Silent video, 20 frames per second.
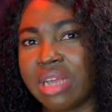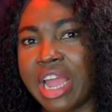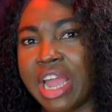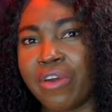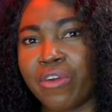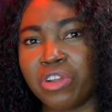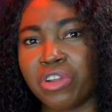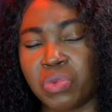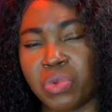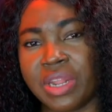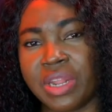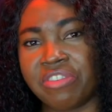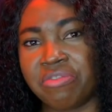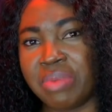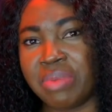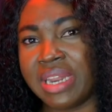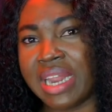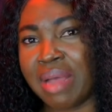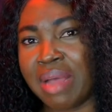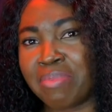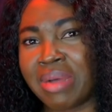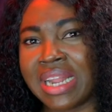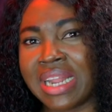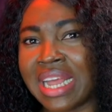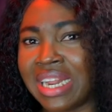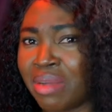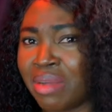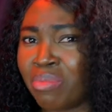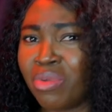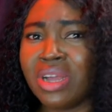Herod would have been by
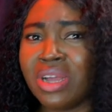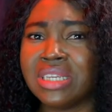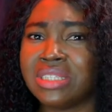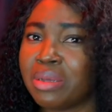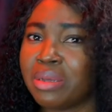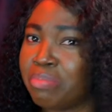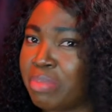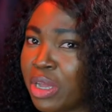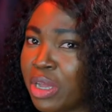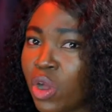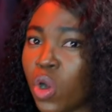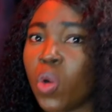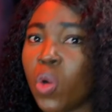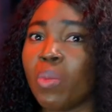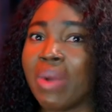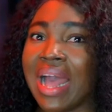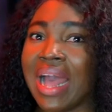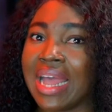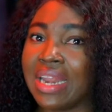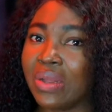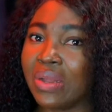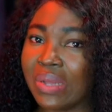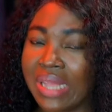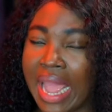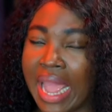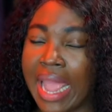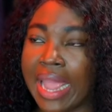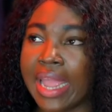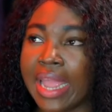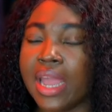that time, but he's a big old man,
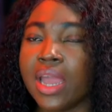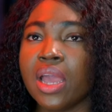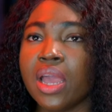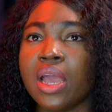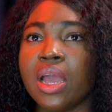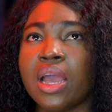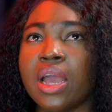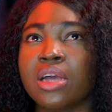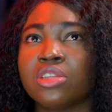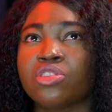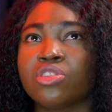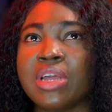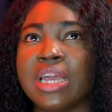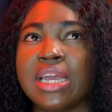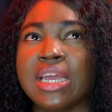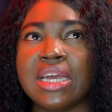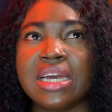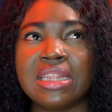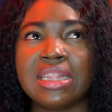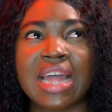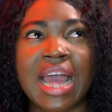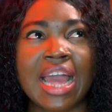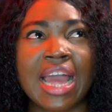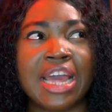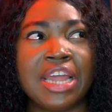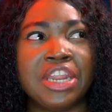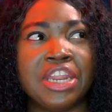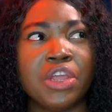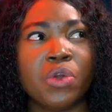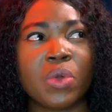okay? So he heard that
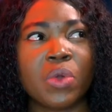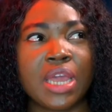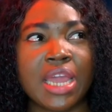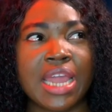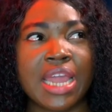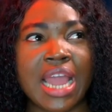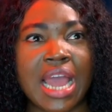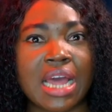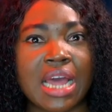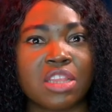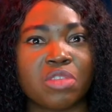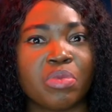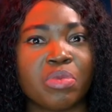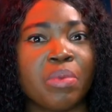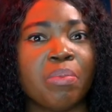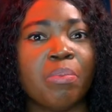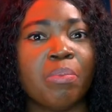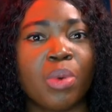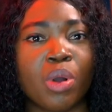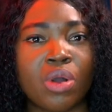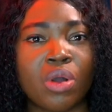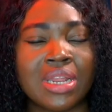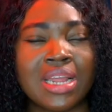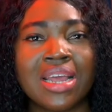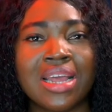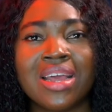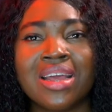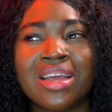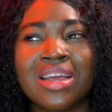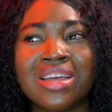a new king has been born.
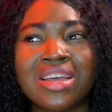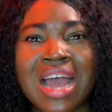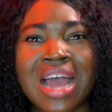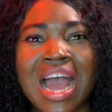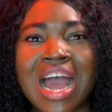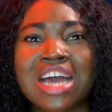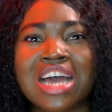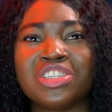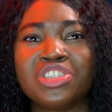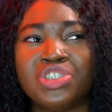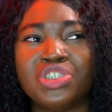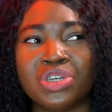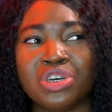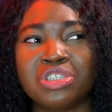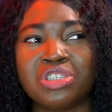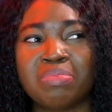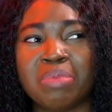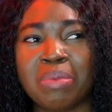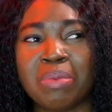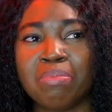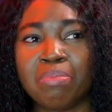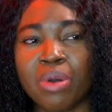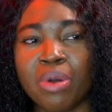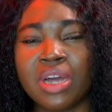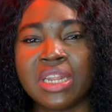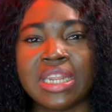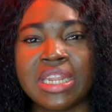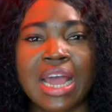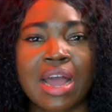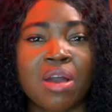Has just been
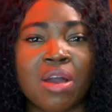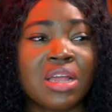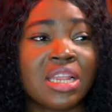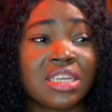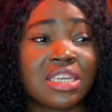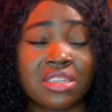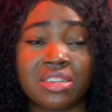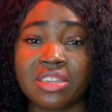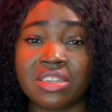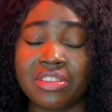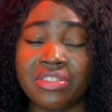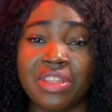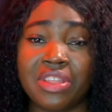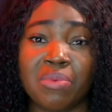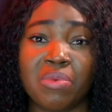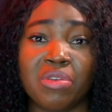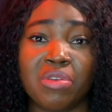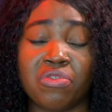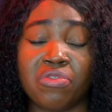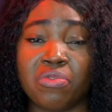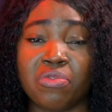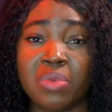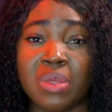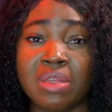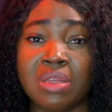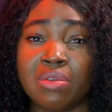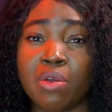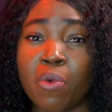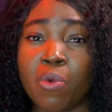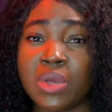born. Now, that's another thing
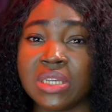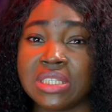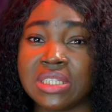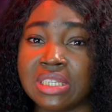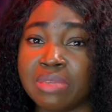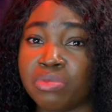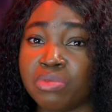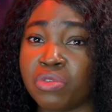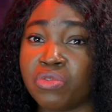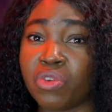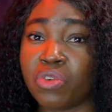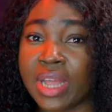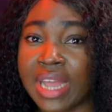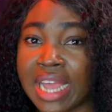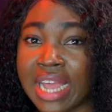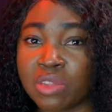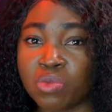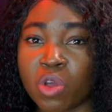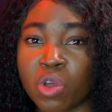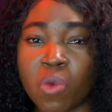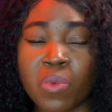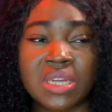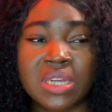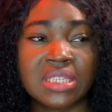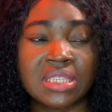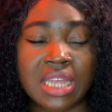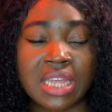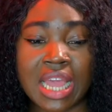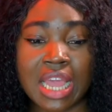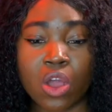we always seem to forget. We
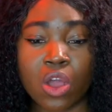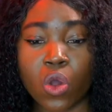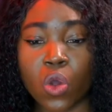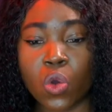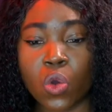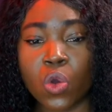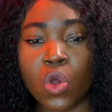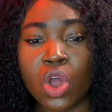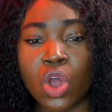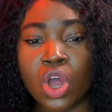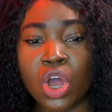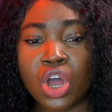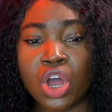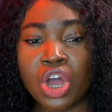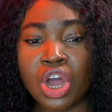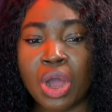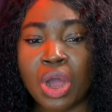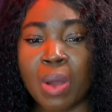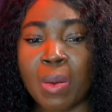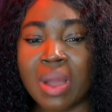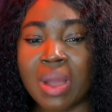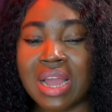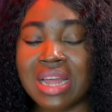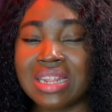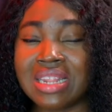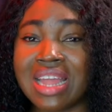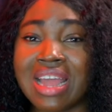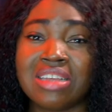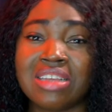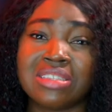always think,
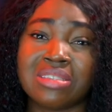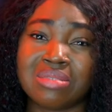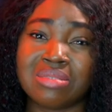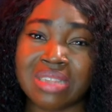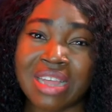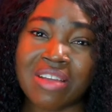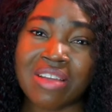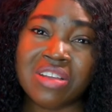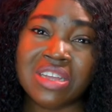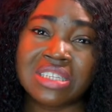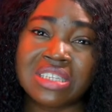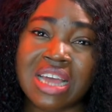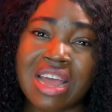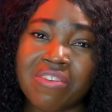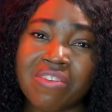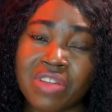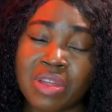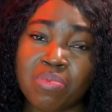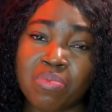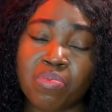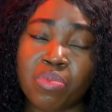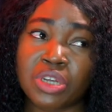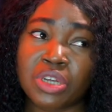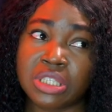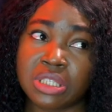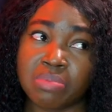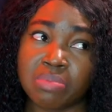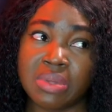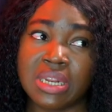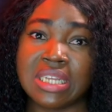there is every
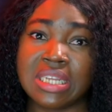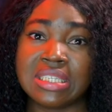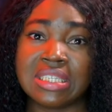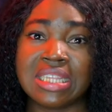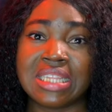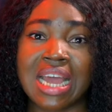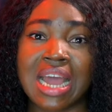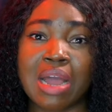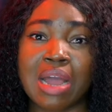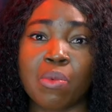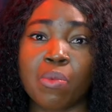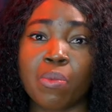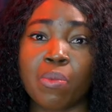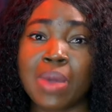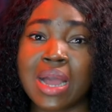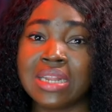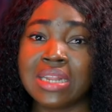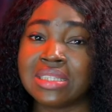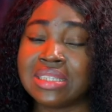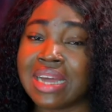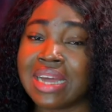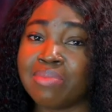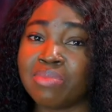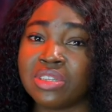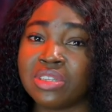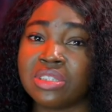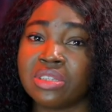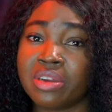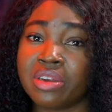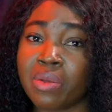possibility that by the time
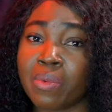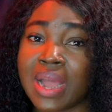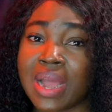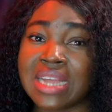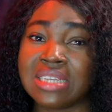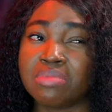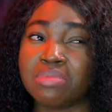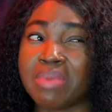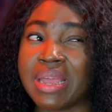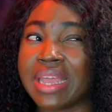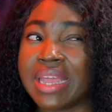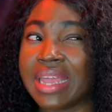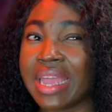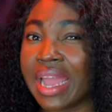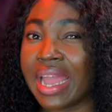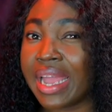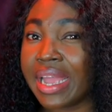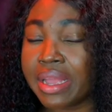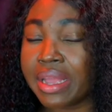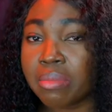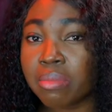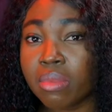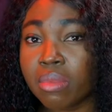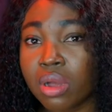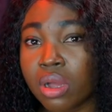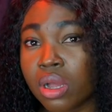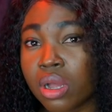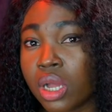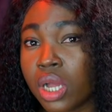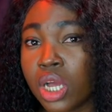these three wise men came
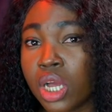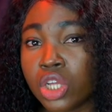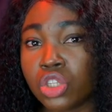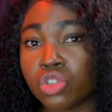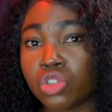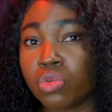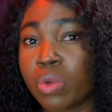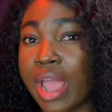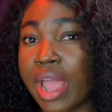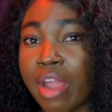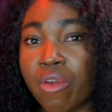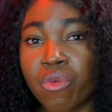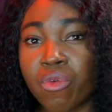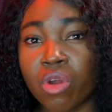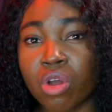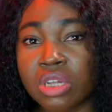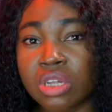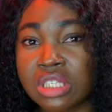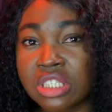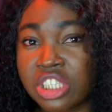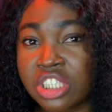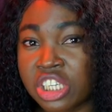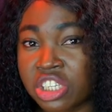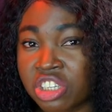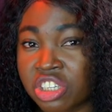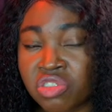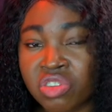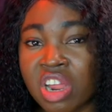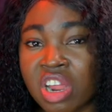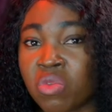to Herod,
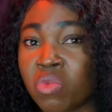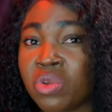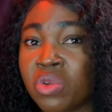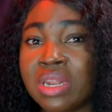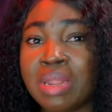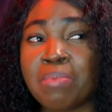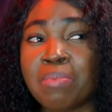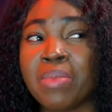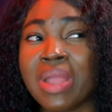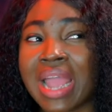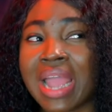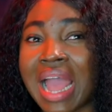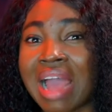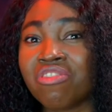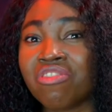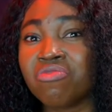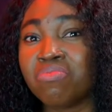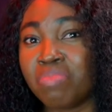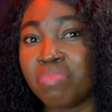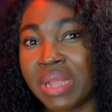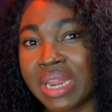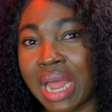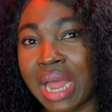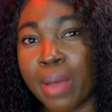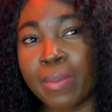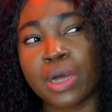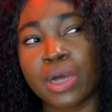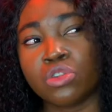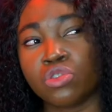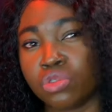Jesus Christ may have been
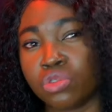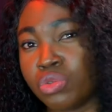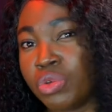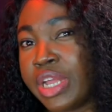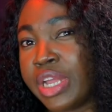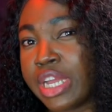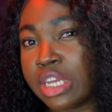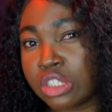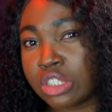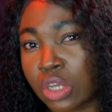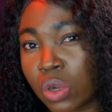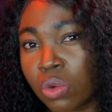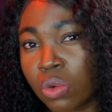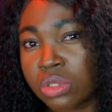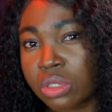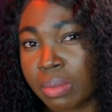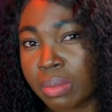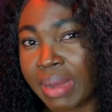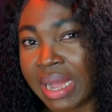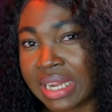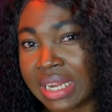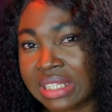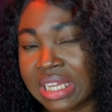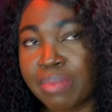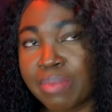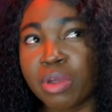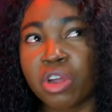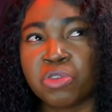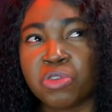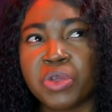about 2 years old by the
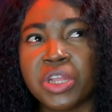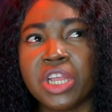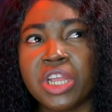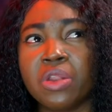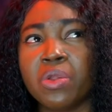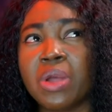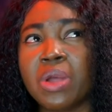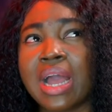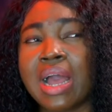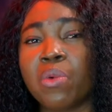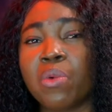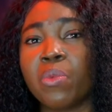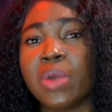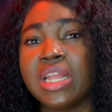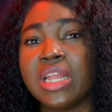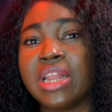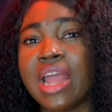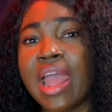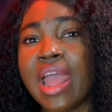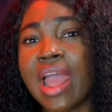time, because when you look at when